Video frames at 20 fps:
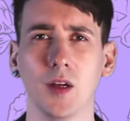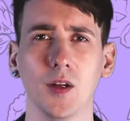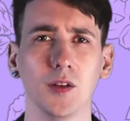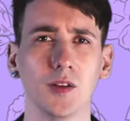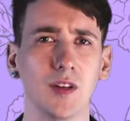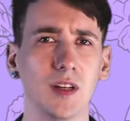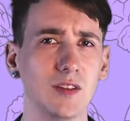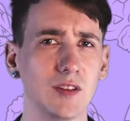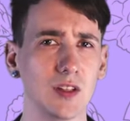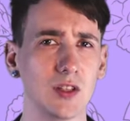
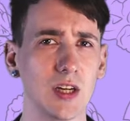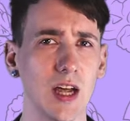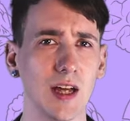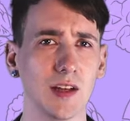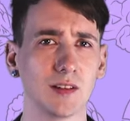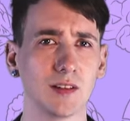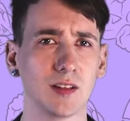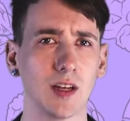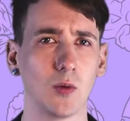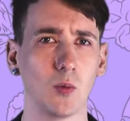So this
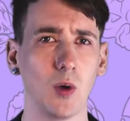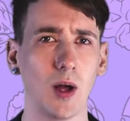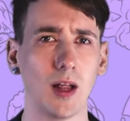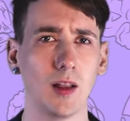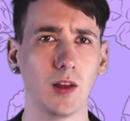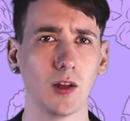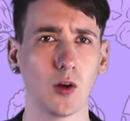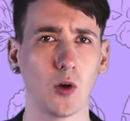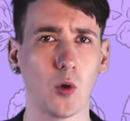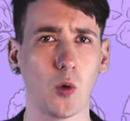suggests that while
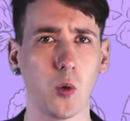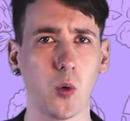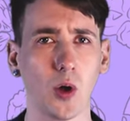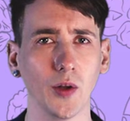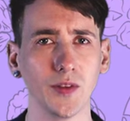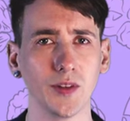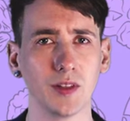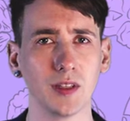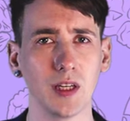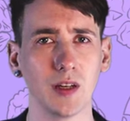the
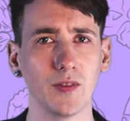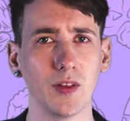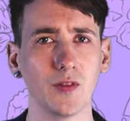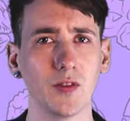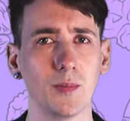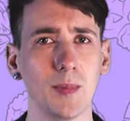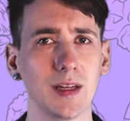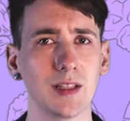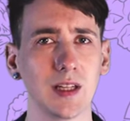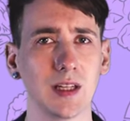quantity of
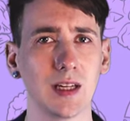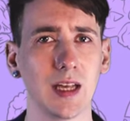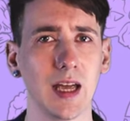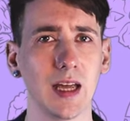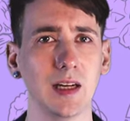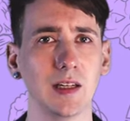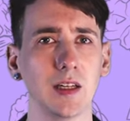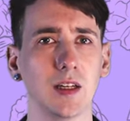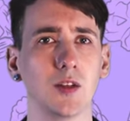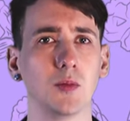information
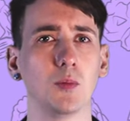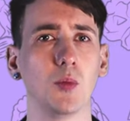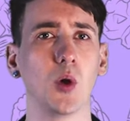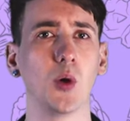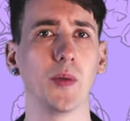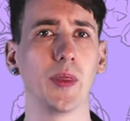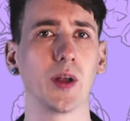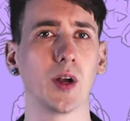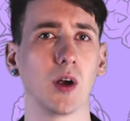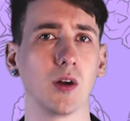gained is more
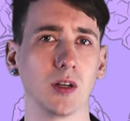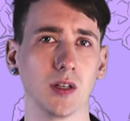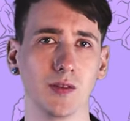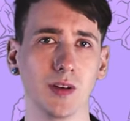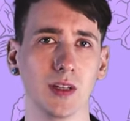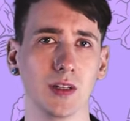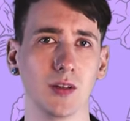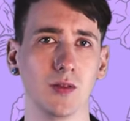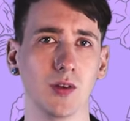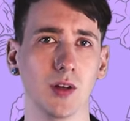with the cognitive
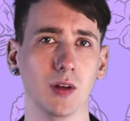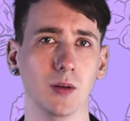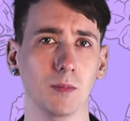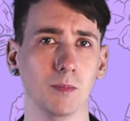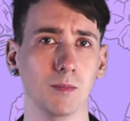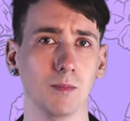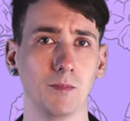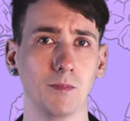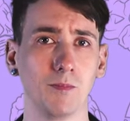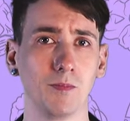interview,
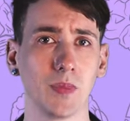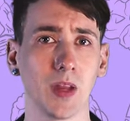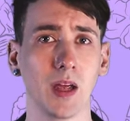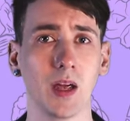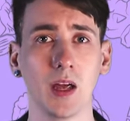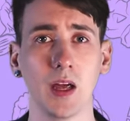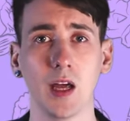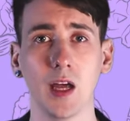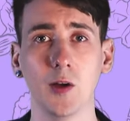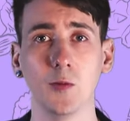
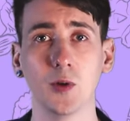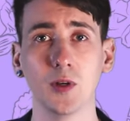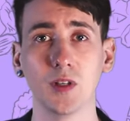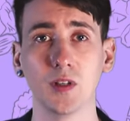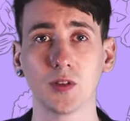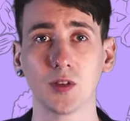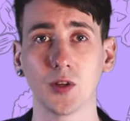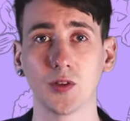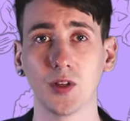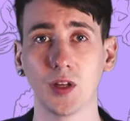if we're
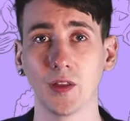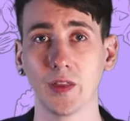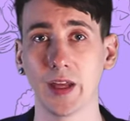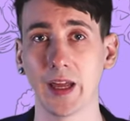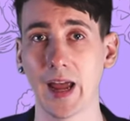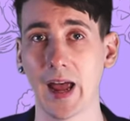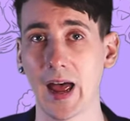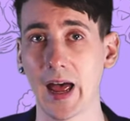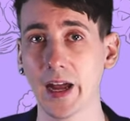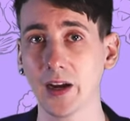discussing
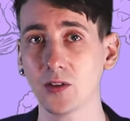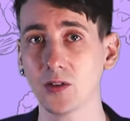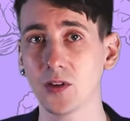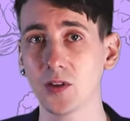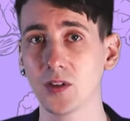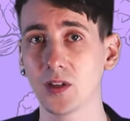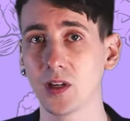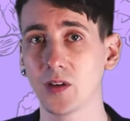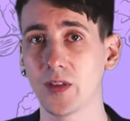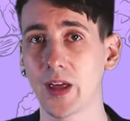the
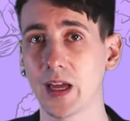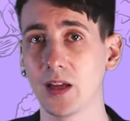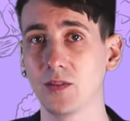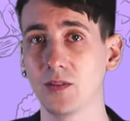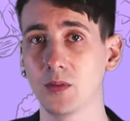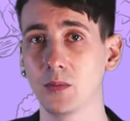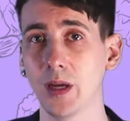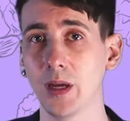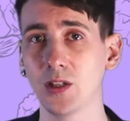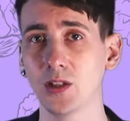accuracy of that
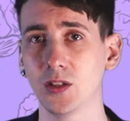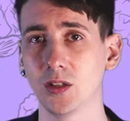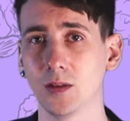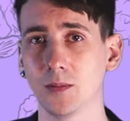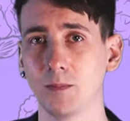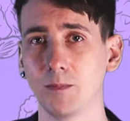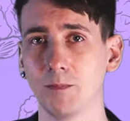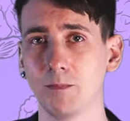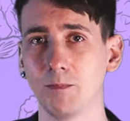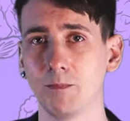
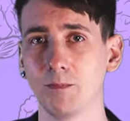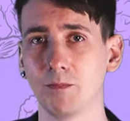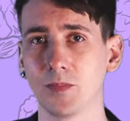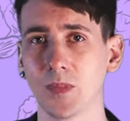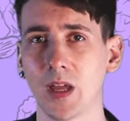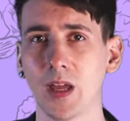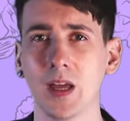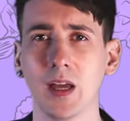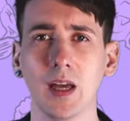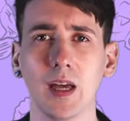information,
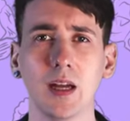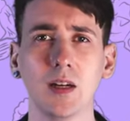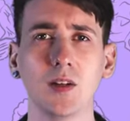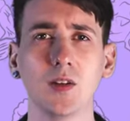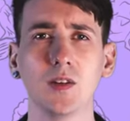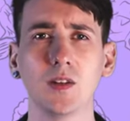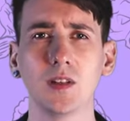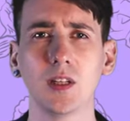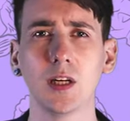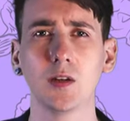it
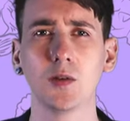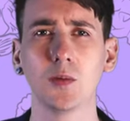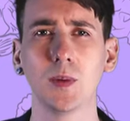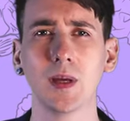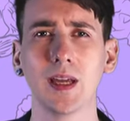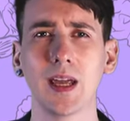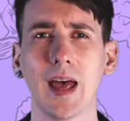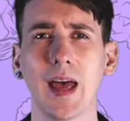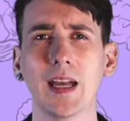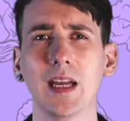doesn't seem to
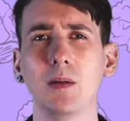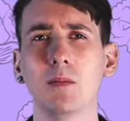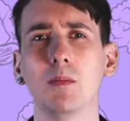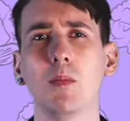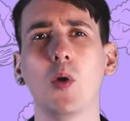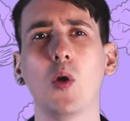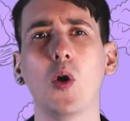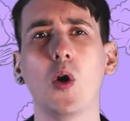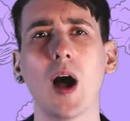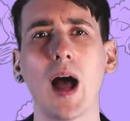be any
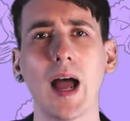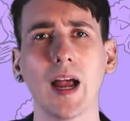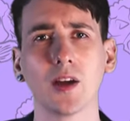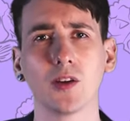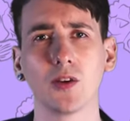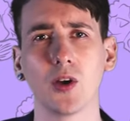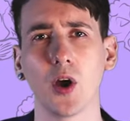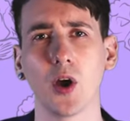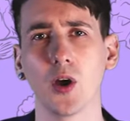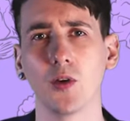more
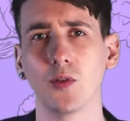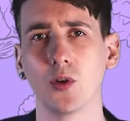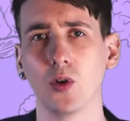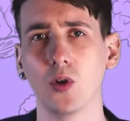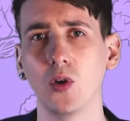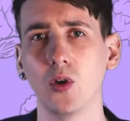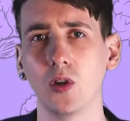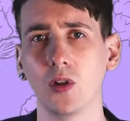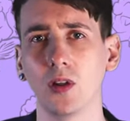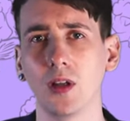accurate
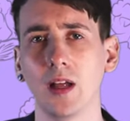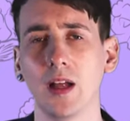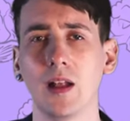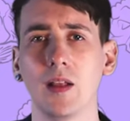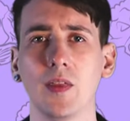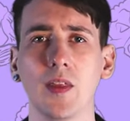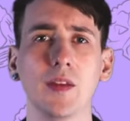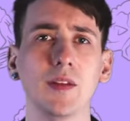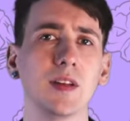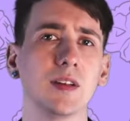overall
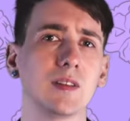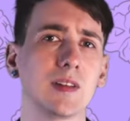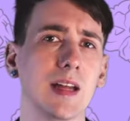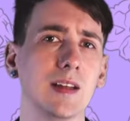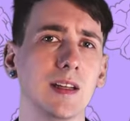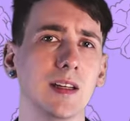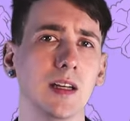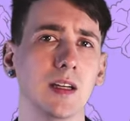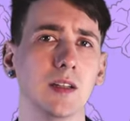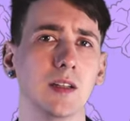than the
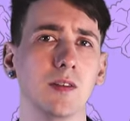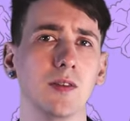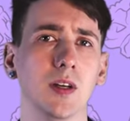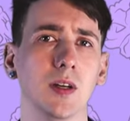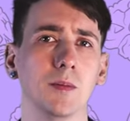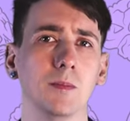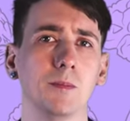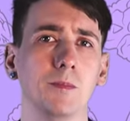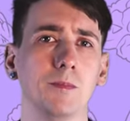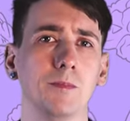standard interview.